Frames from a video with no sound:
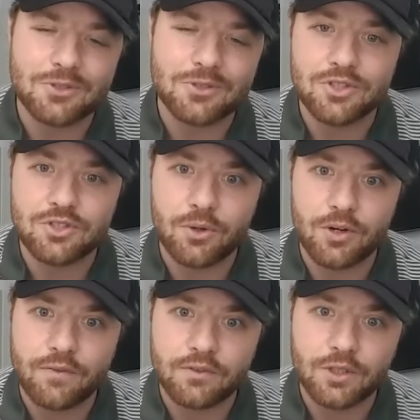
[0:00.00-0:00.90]
choose to show
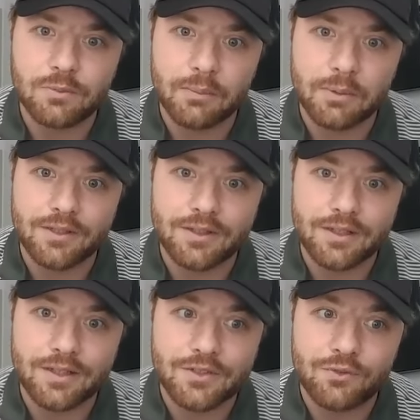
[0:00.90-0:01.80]
it off a little bit, but
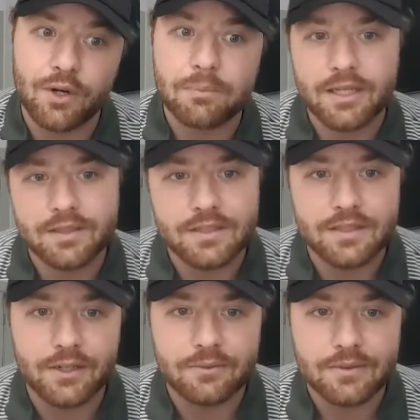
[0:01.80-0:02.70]
it's fun because it
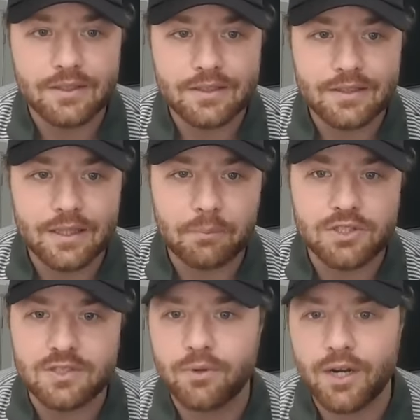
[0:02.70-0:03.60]

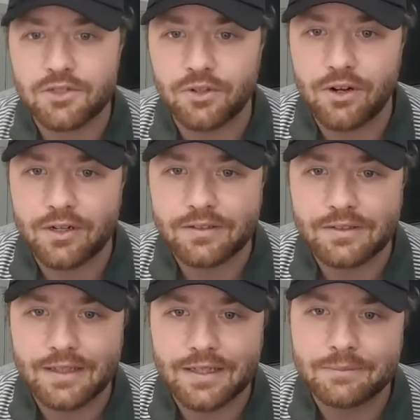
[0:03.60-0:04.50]
puts the pressure on,
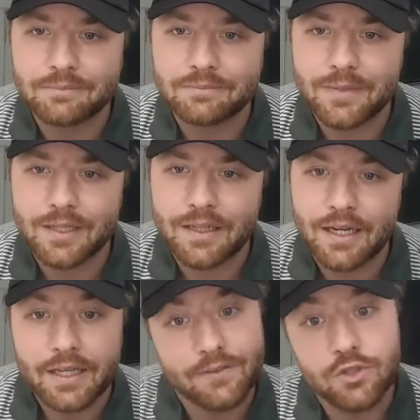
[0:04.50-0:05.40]
and
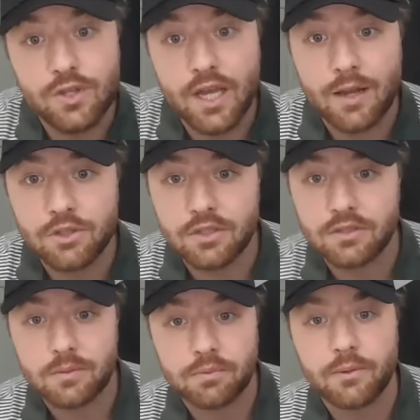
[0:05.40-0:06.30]
it gives you the option to
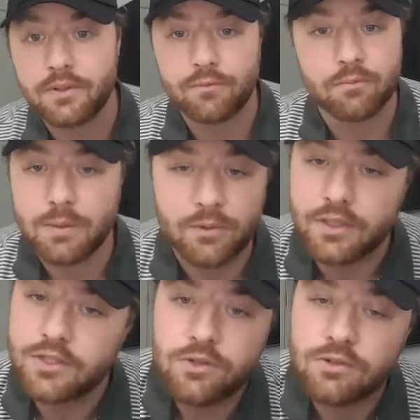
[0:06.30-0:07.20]
put people
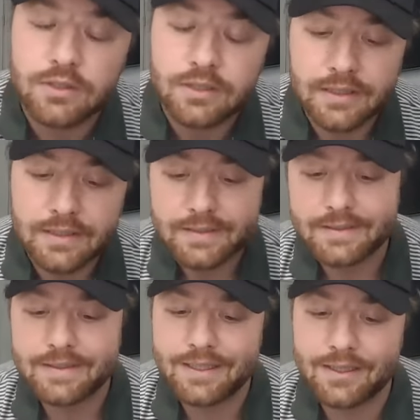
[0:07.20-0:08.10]
in each hole.
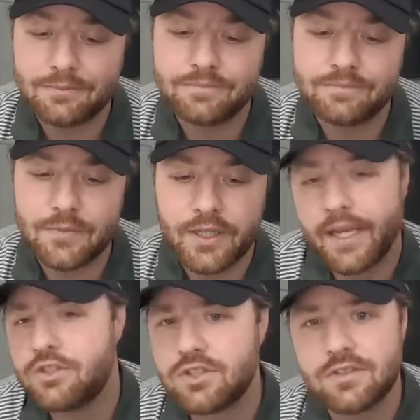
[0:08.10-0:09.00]
And
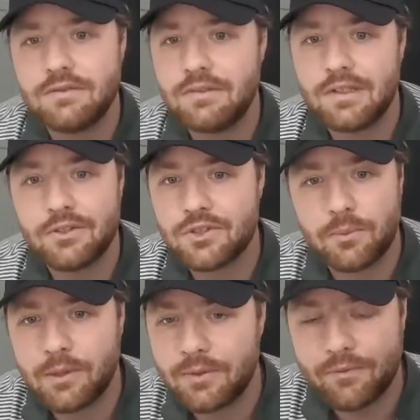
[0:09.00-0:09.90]
again, just there's
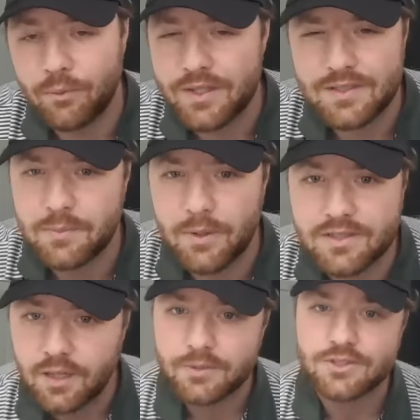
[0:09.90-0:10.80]
so many different ways to
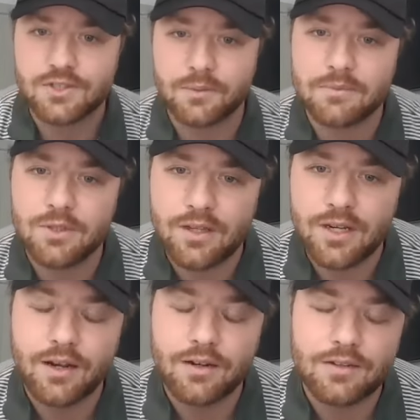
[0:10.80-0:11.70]
spice it up. It's just something new
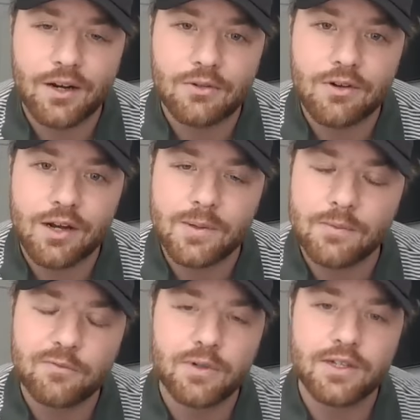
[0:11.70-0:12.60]
that not a whole lot of
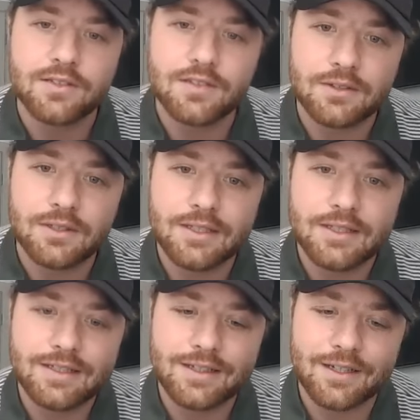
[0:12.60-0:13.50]
people have played. So
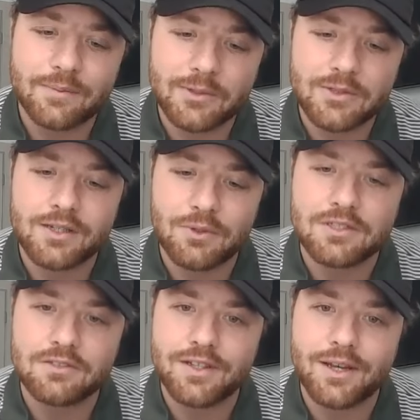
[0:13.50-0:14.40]

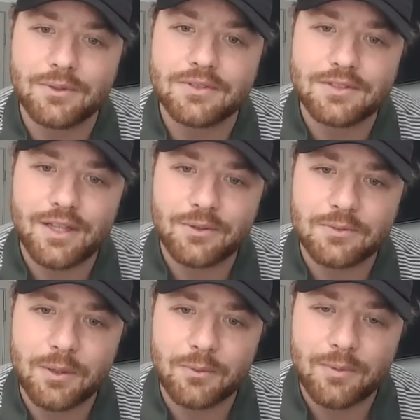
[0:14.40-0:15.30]
that one's been
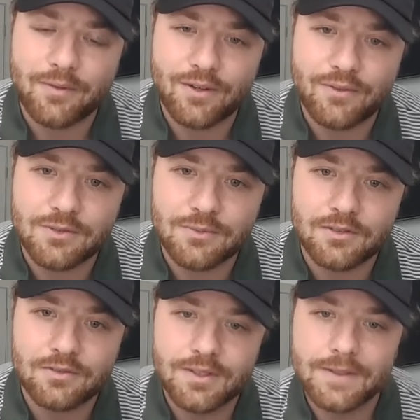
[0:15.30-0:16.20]
one of my favorites as well.